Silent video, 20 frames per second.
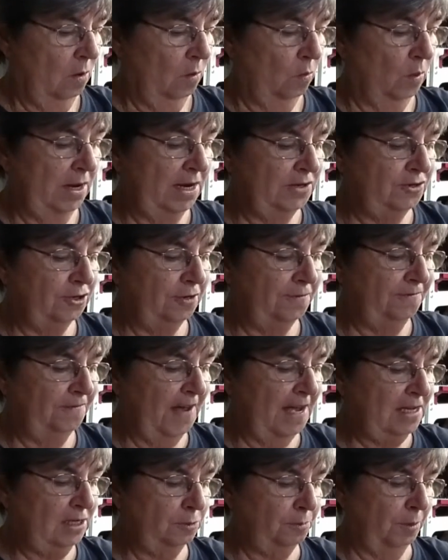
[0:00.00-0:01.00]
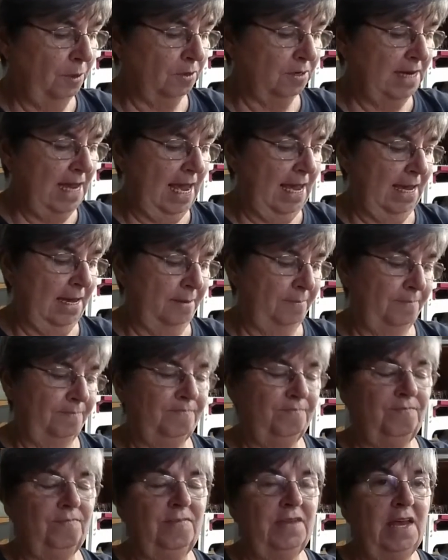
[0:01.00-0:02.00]
what is your Facebook name?
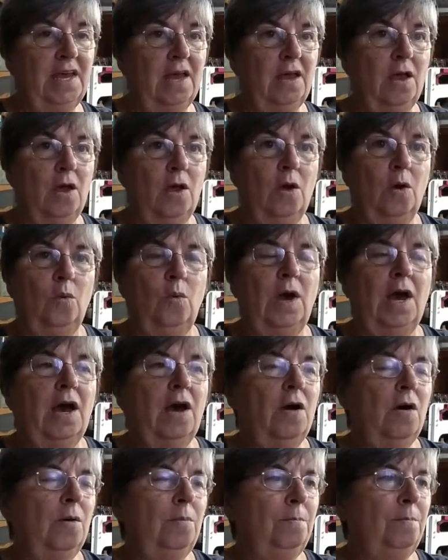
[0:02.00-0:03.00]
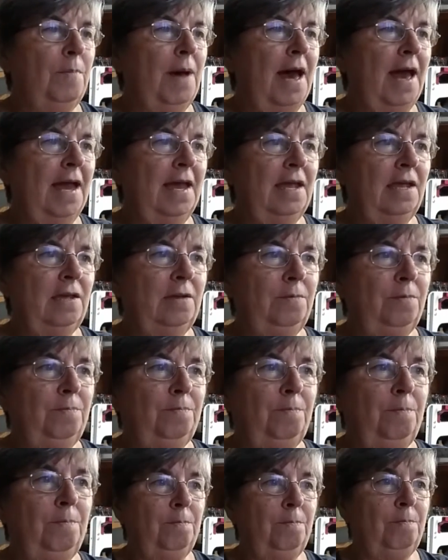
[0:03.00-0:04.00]
Well, my
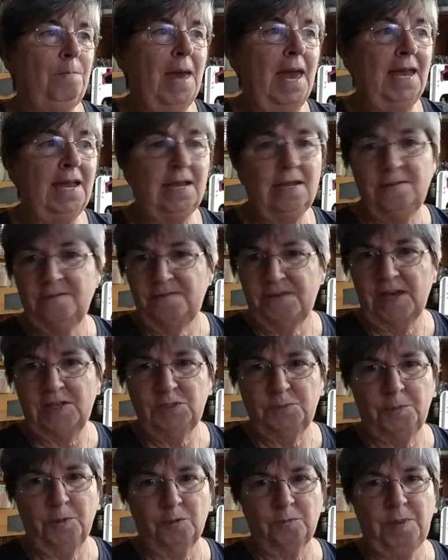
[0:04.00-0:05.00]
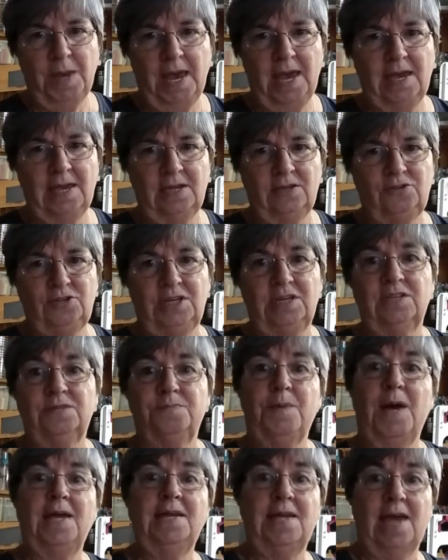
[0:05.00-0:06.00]
main Facebook page is
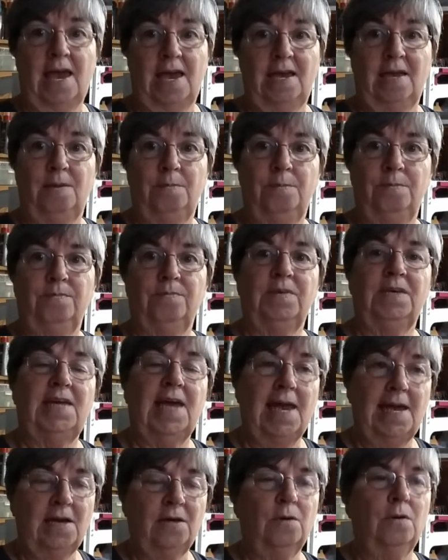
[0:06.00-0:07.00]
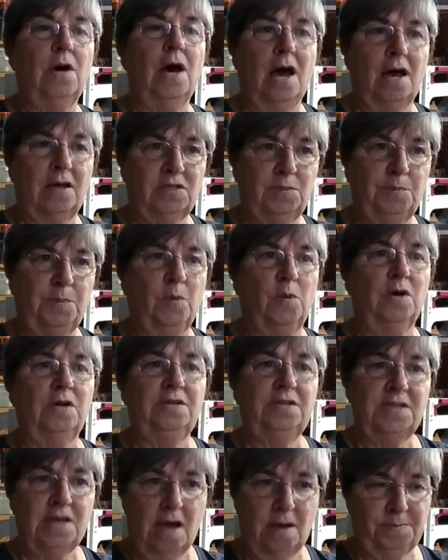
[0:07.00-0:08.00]
my name, Gayle
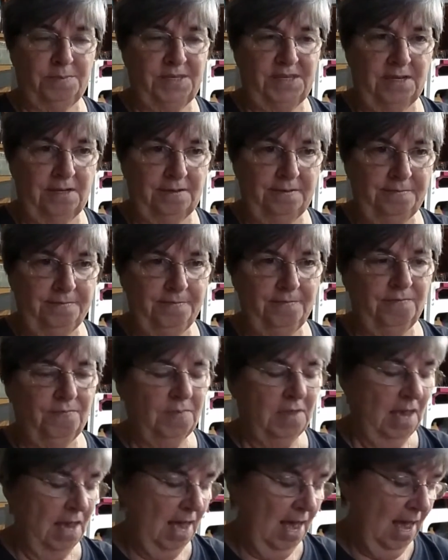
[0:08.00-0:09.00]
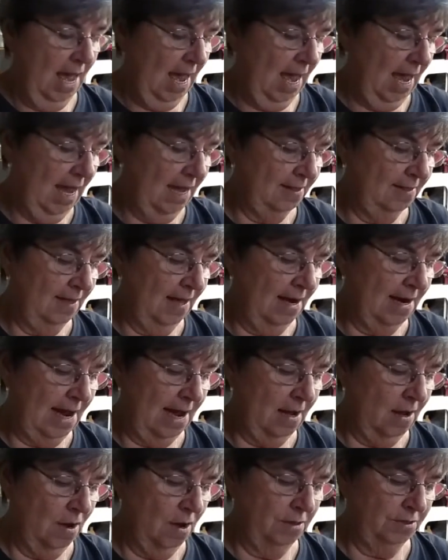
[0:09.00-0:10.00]
Osborne Thompson. And then
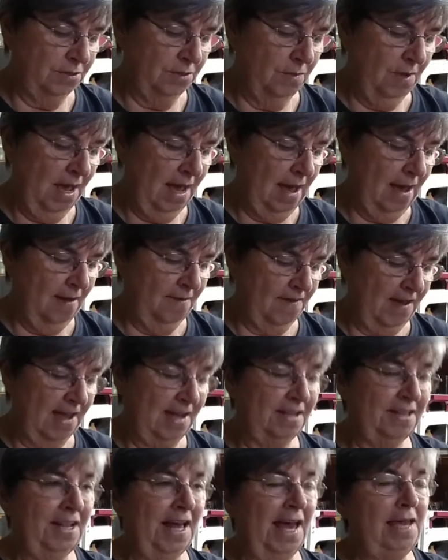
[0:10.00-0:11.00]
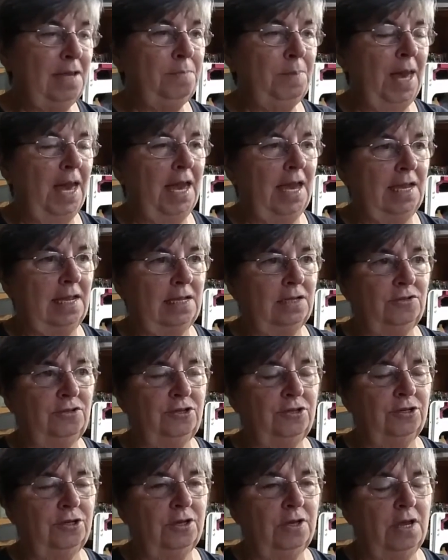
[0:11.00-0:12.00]
I also have a clay
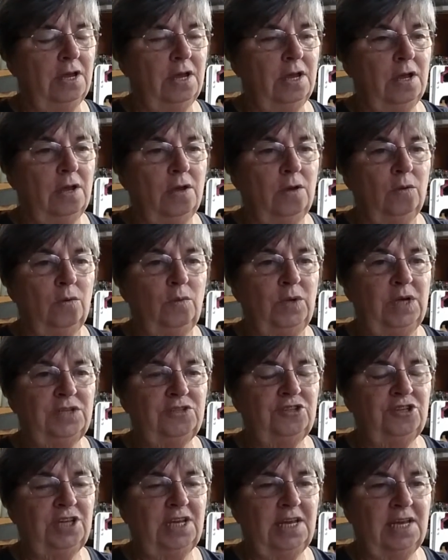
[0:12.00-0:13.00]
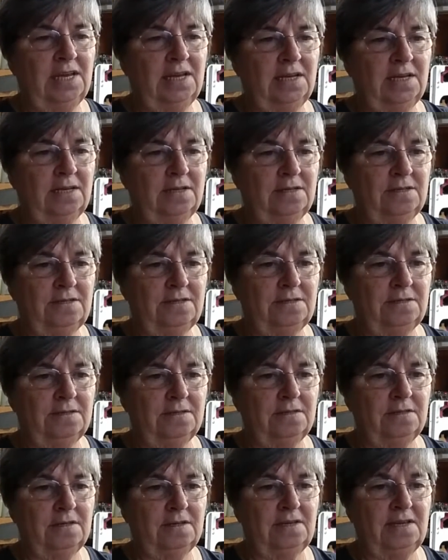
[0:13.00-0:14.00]
page, which
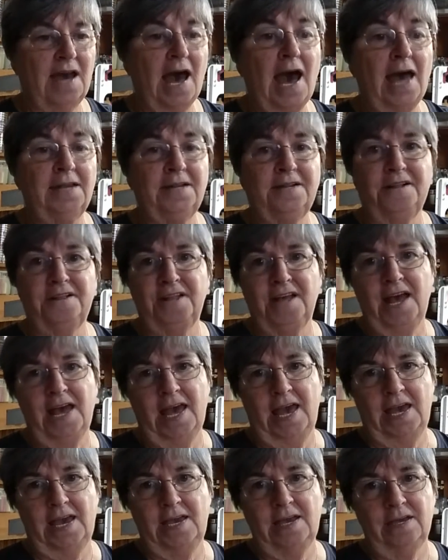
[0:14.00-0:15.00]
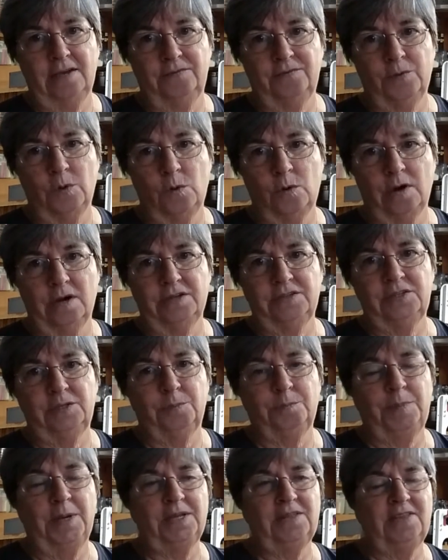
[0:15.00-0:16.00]
is got clay, of course,
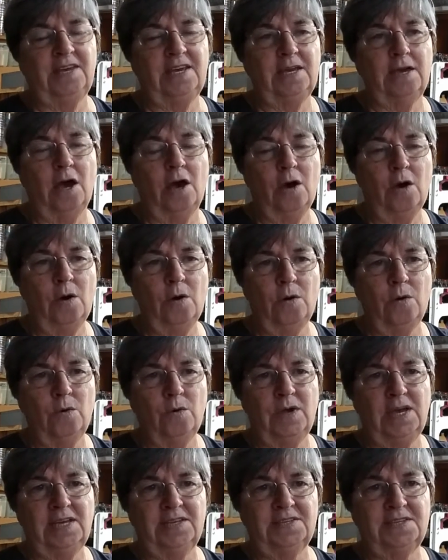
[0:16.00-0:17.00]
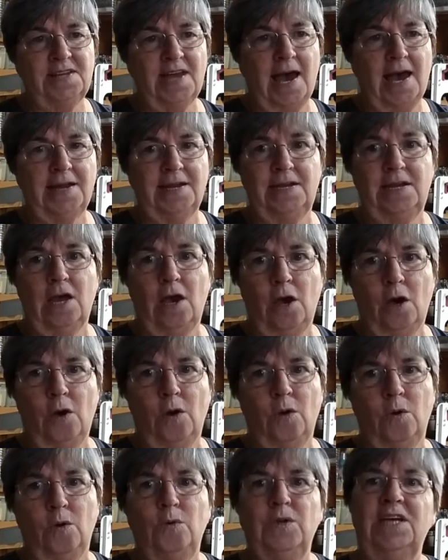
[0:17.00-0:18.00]
but the O is not an
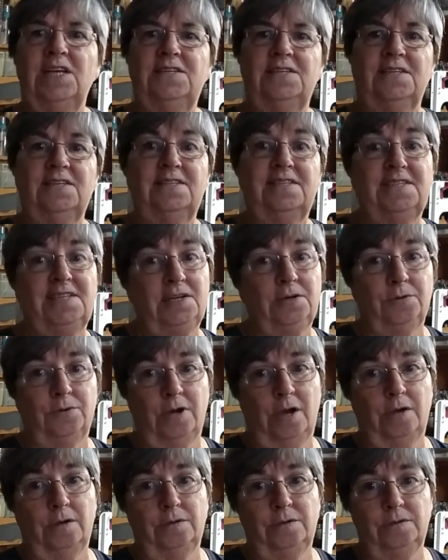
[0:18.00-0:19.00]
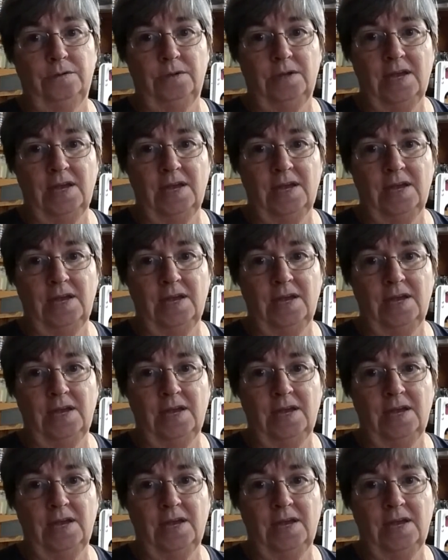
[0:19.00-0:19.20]
O, it's a zero